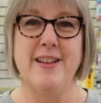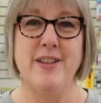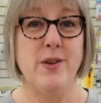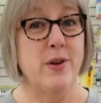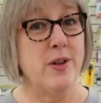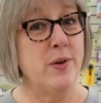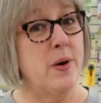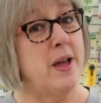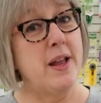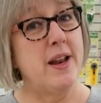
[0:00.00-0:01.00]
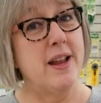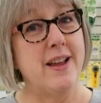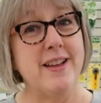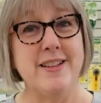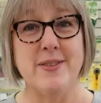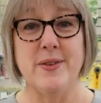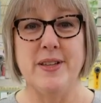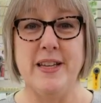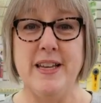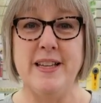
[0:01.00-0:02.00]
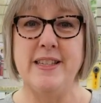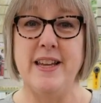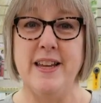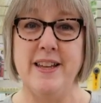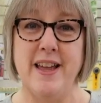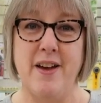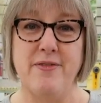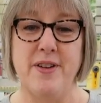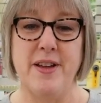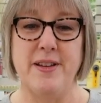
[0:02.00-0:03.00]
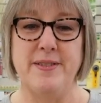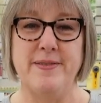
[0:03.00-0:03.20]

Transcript: You can do it. It's really easy. Have fun.